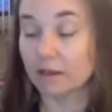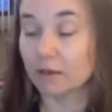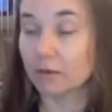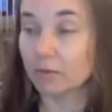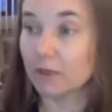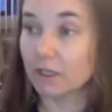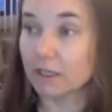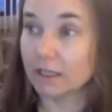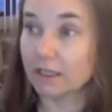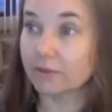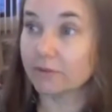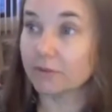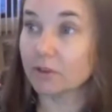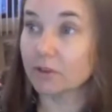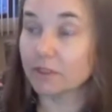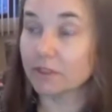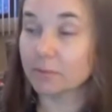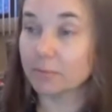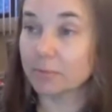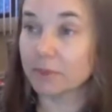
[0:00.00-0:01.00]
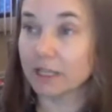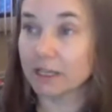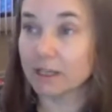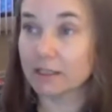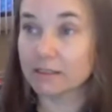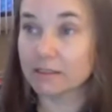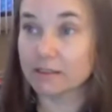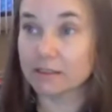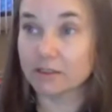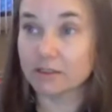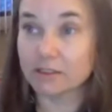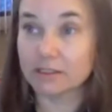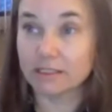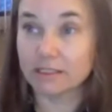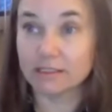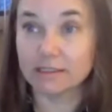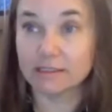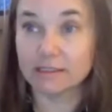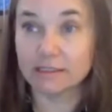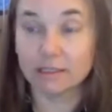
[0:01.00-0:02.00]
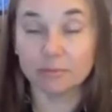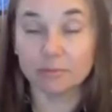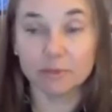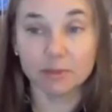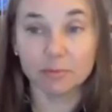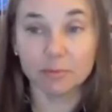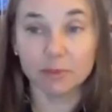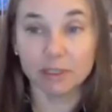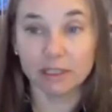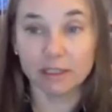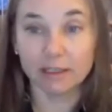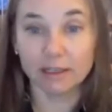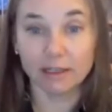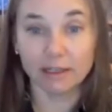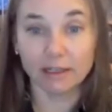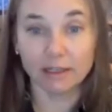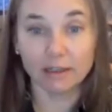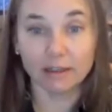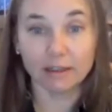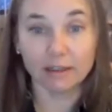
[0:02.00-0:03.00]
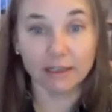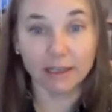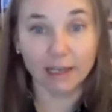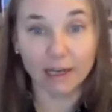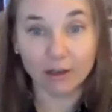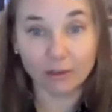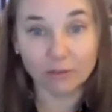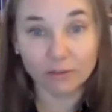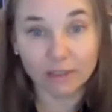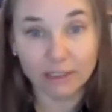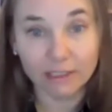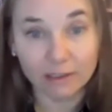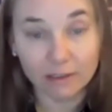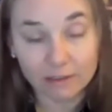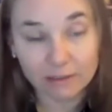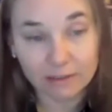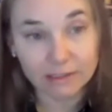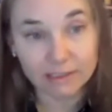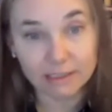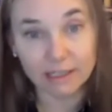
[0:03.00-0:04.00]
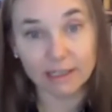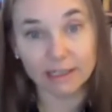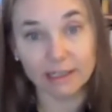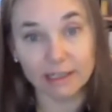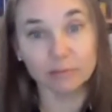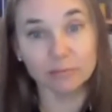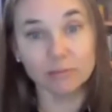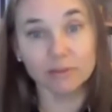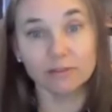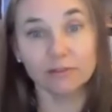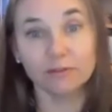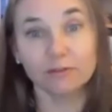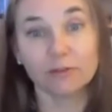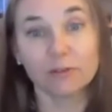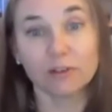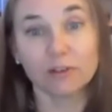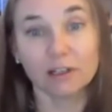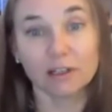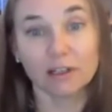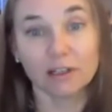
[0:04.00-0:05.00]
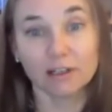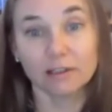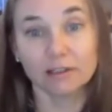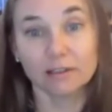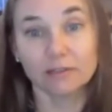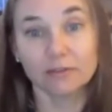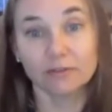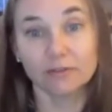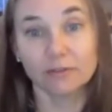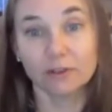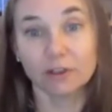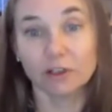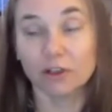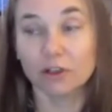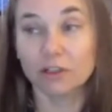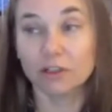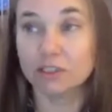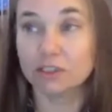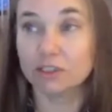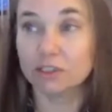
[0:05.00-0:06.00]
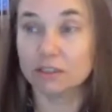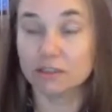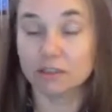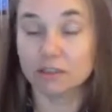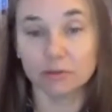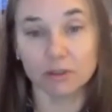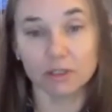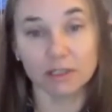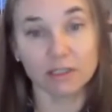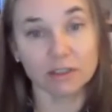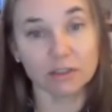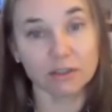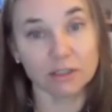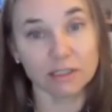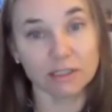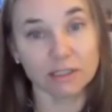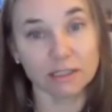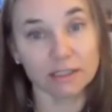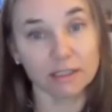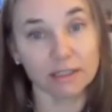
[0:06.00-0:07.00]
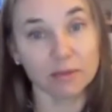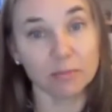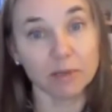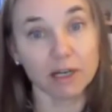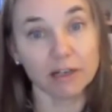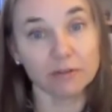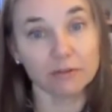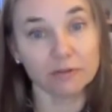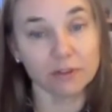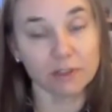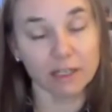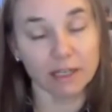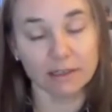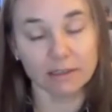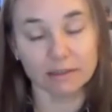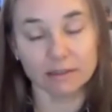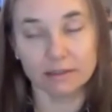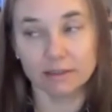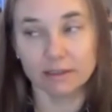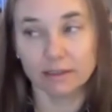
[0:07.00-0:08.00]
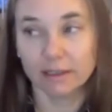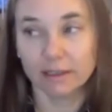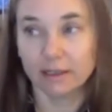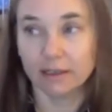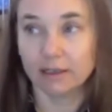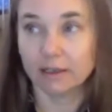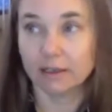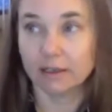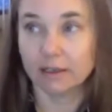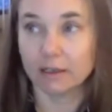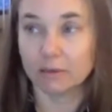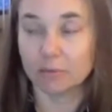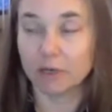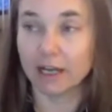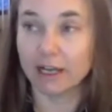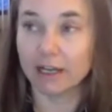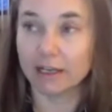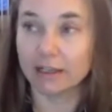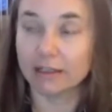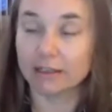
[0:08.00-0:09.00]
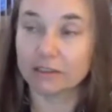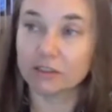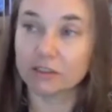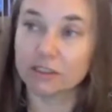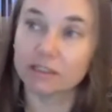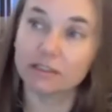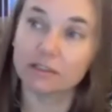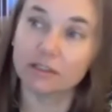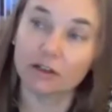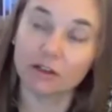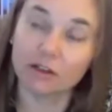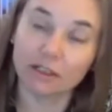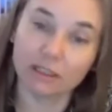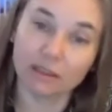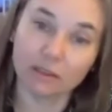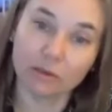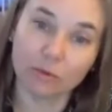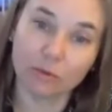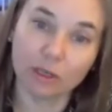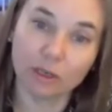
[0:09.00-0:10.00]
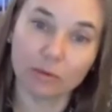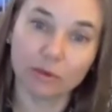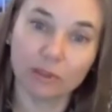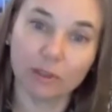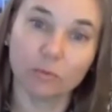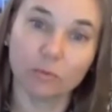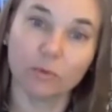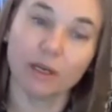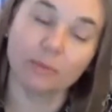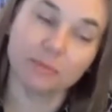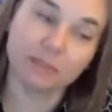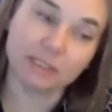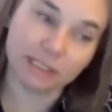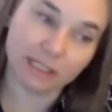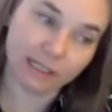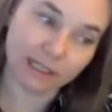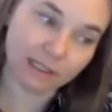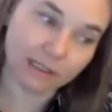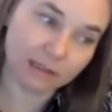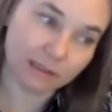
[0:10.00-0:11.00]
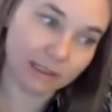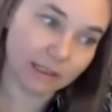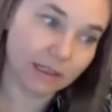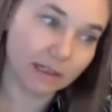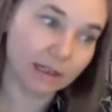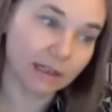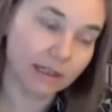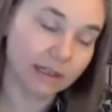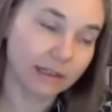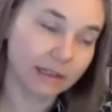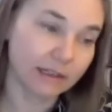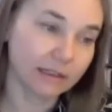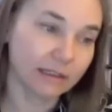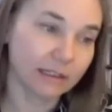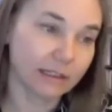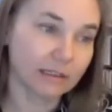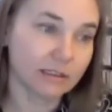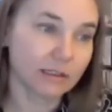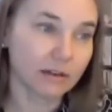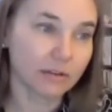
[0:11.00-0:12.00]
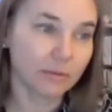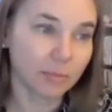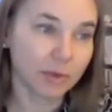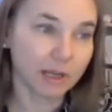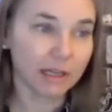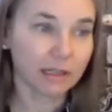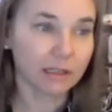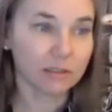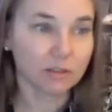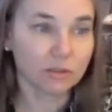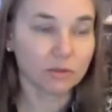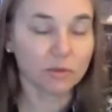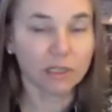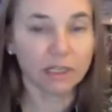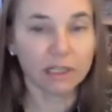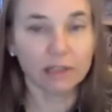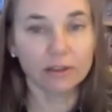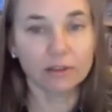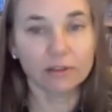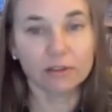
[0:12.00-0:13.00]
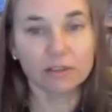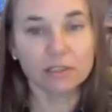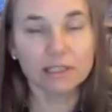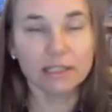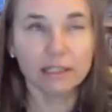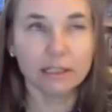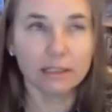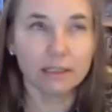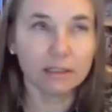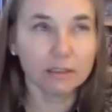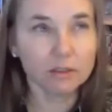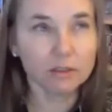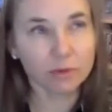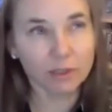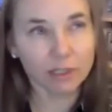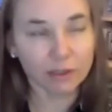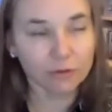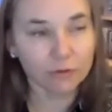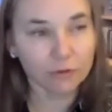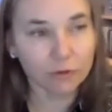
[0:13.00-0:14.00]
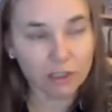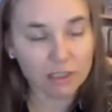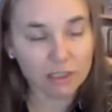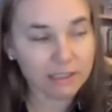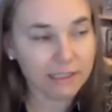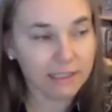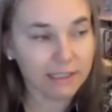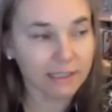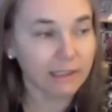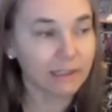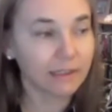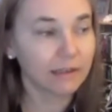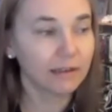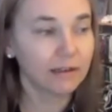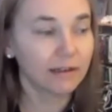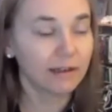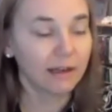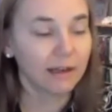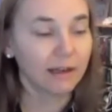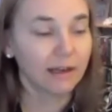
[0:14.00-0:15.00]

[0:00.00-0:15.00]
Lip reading: Well, I wrote it because there didn't seem to be anything out there at the time for Christians who are interested in mindfulness. I had actually started the work with a website that I kicked off back in 2013, 2014.